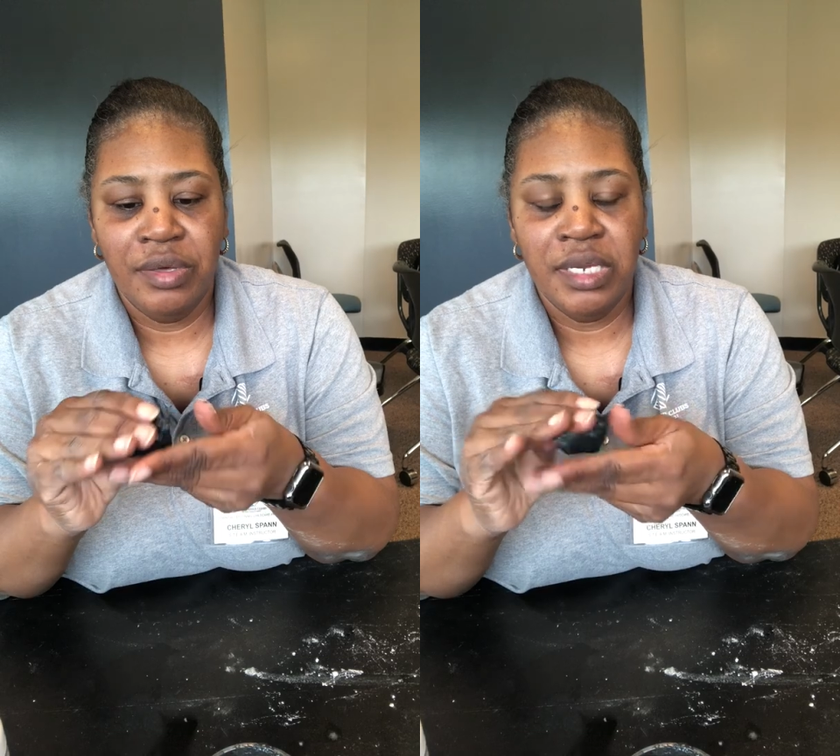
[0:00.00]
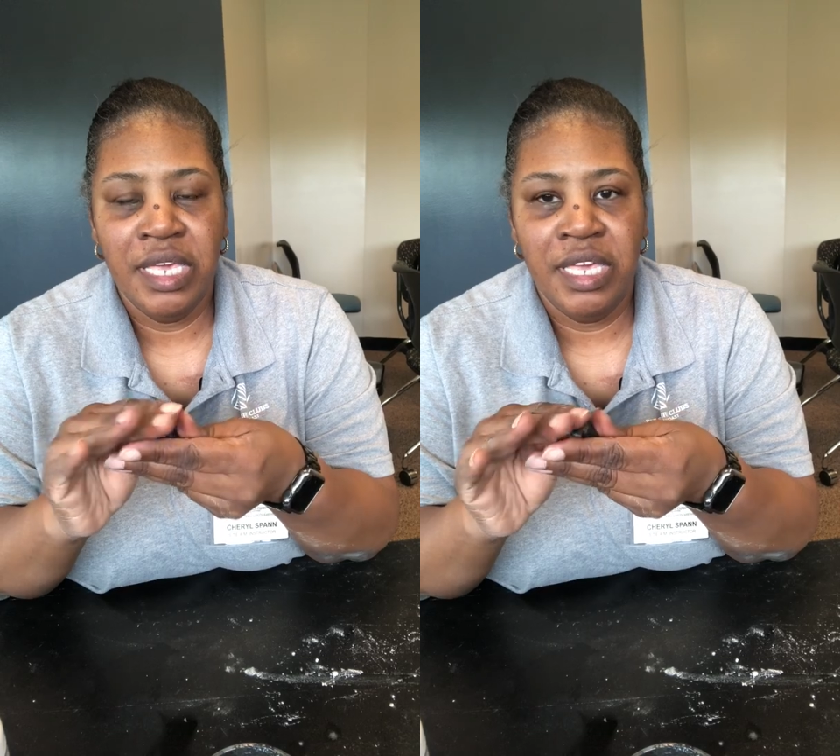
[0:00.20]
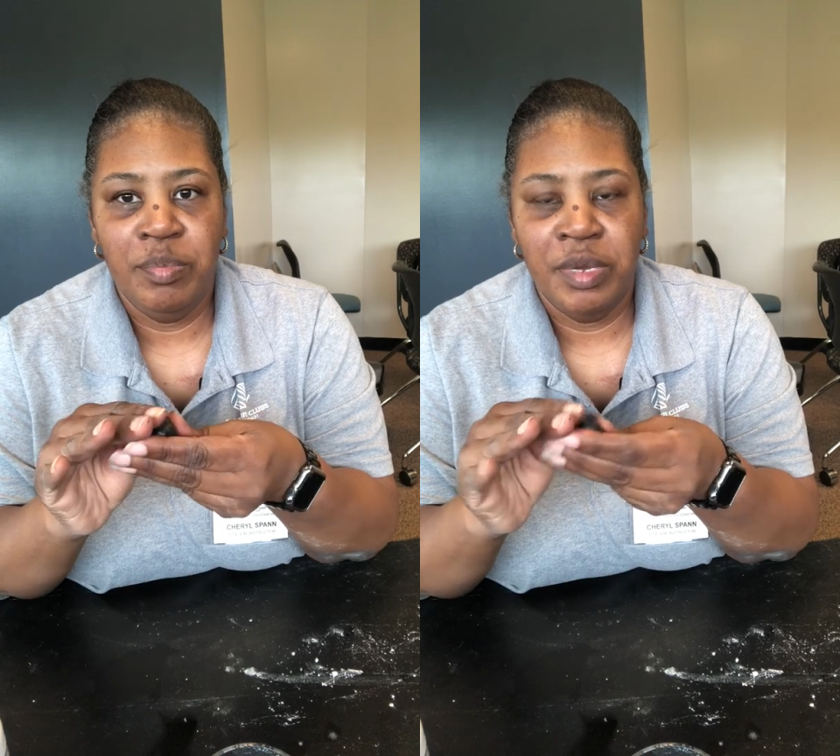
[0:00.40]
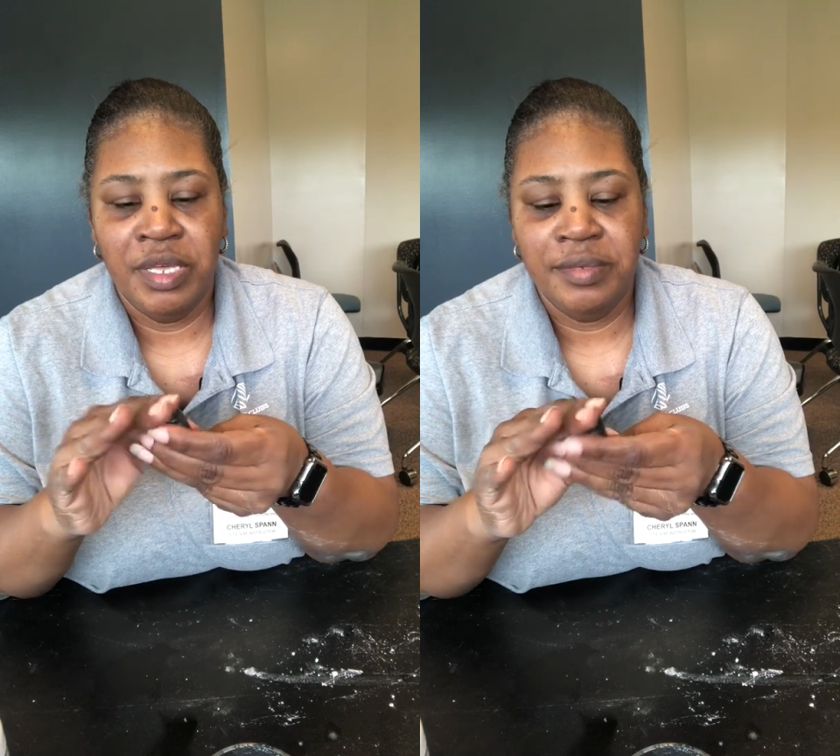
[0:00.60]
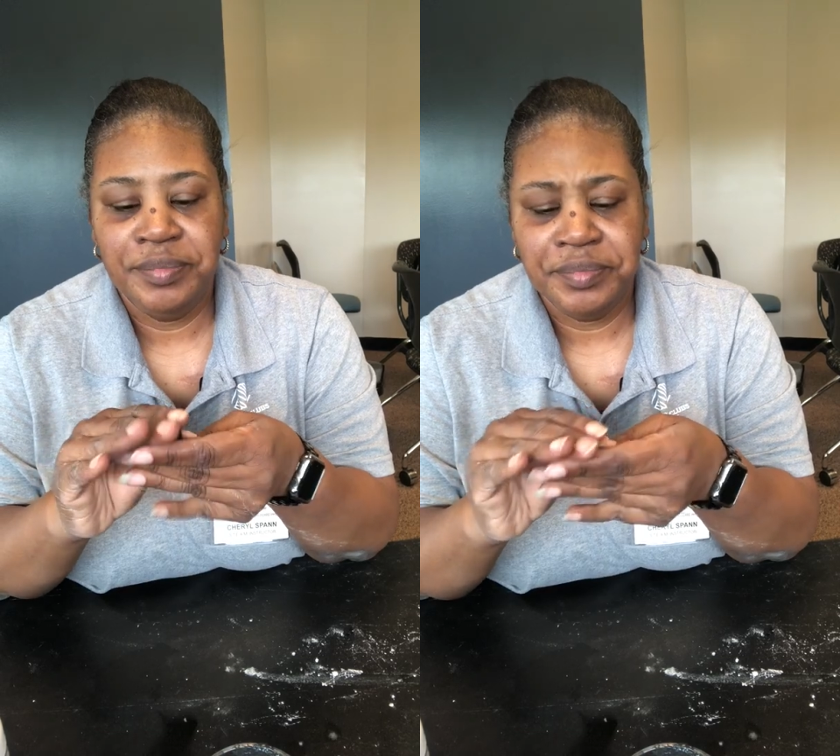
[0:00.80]
on keeping
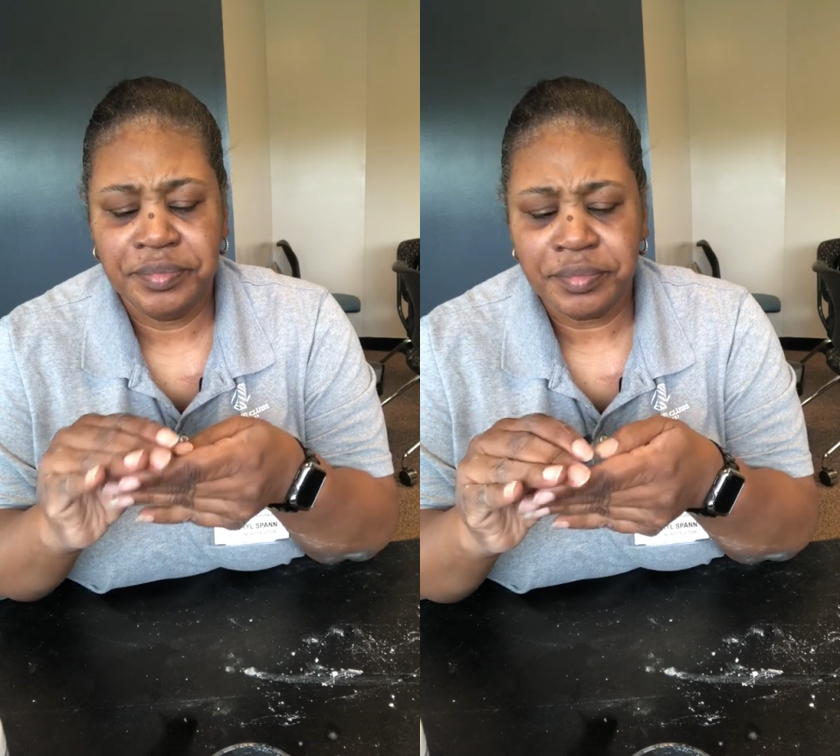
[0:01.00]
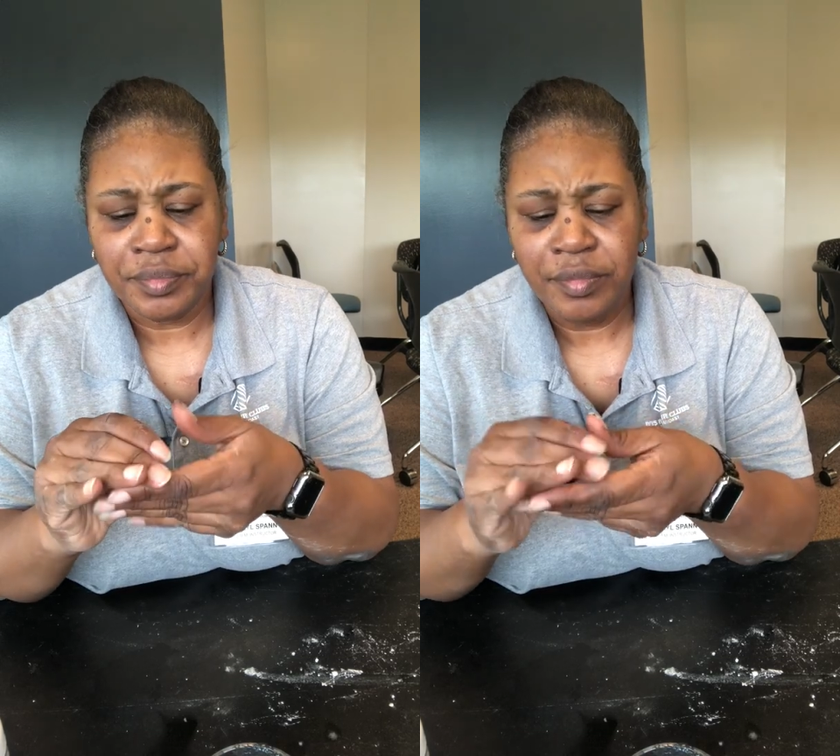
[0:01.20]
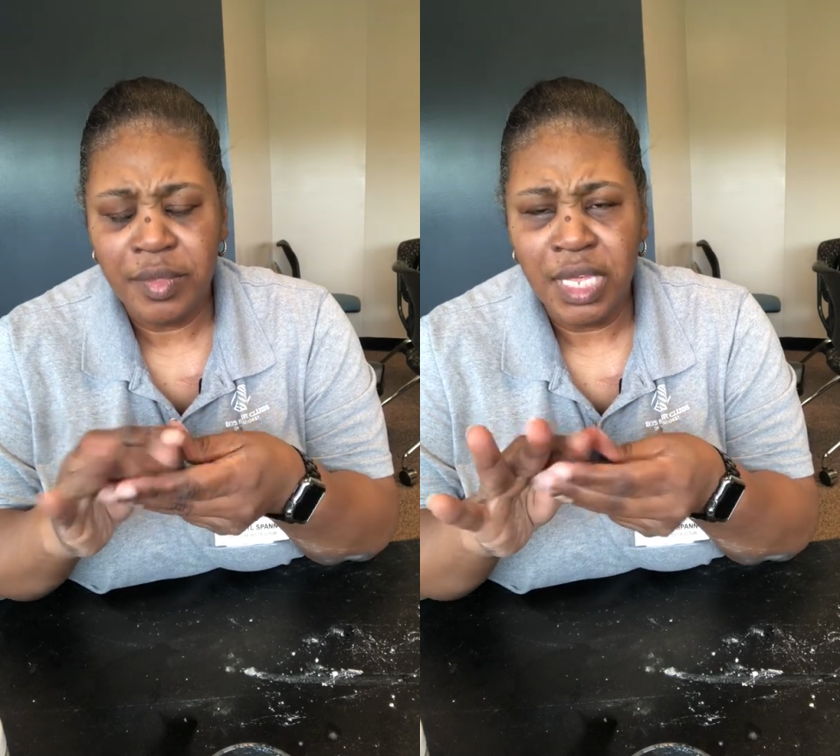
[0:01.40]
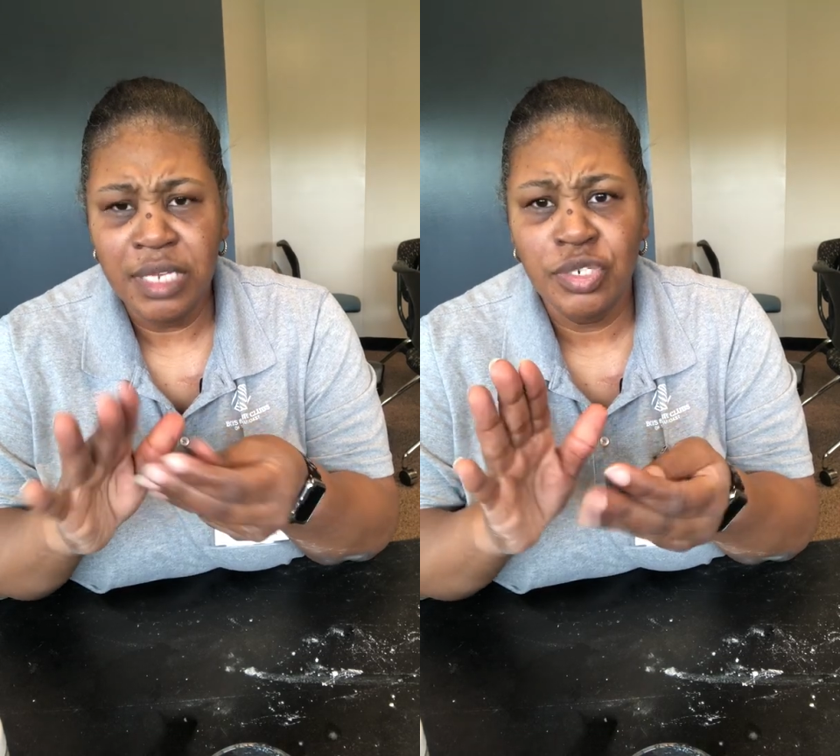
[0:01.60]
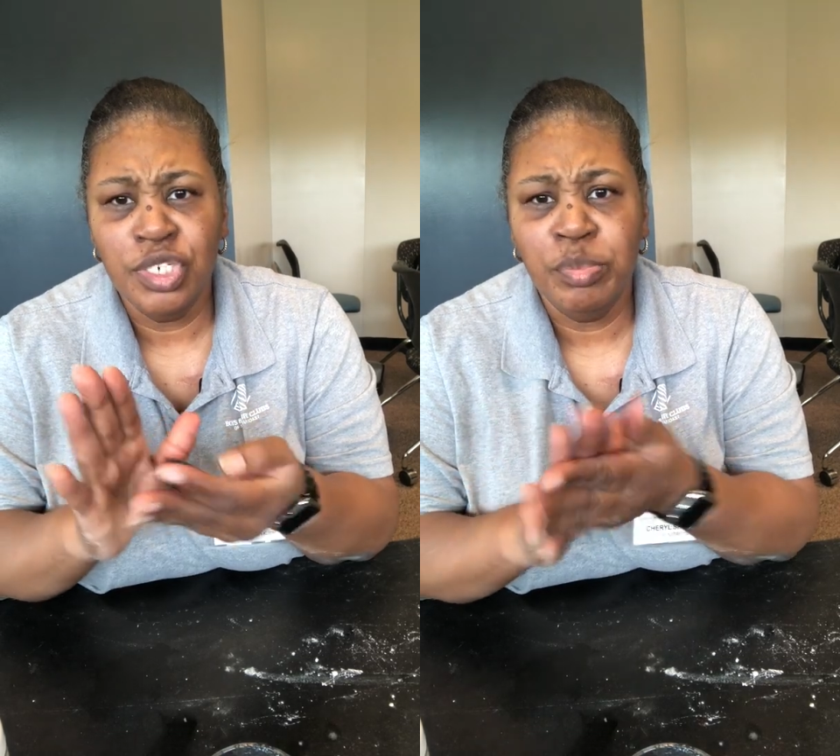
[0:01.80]
it,
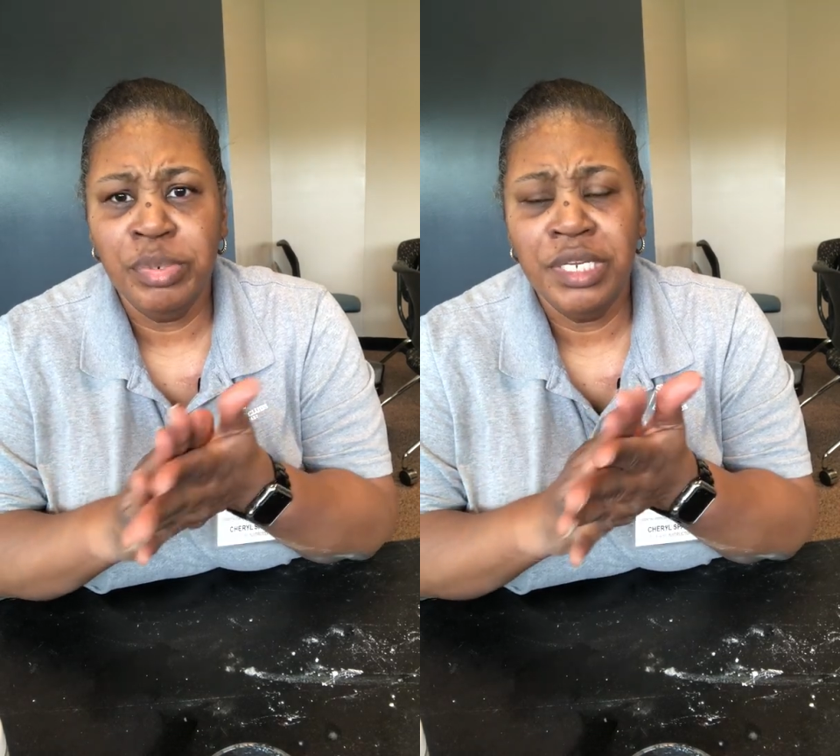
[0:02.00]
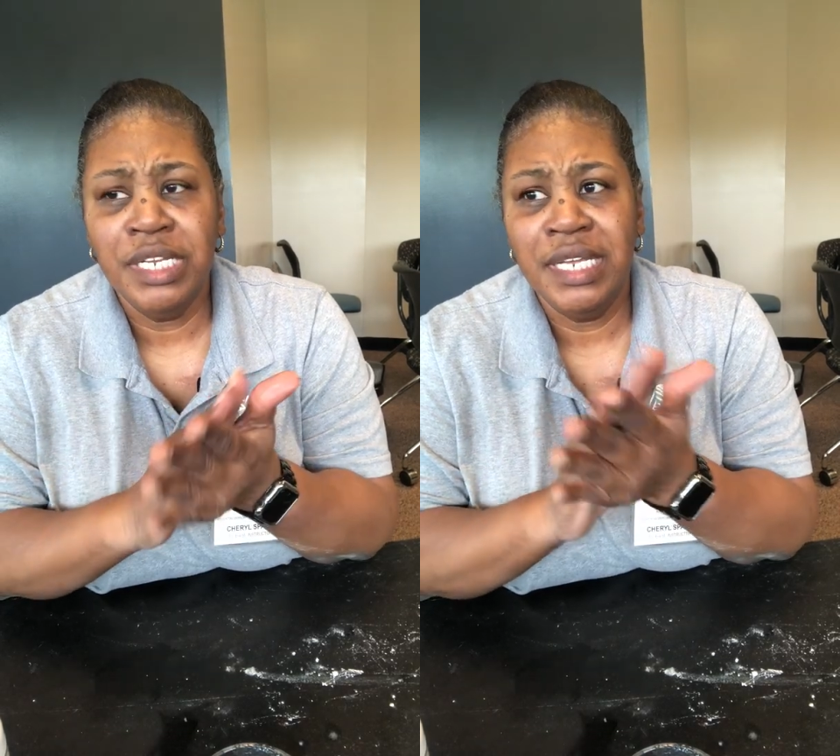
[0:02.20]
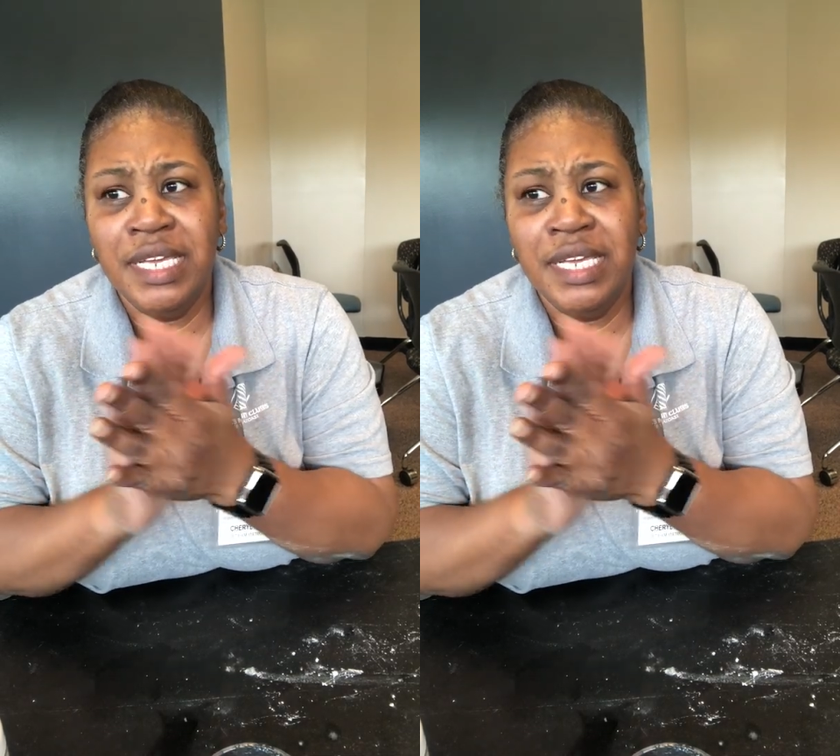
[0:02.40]
you should put it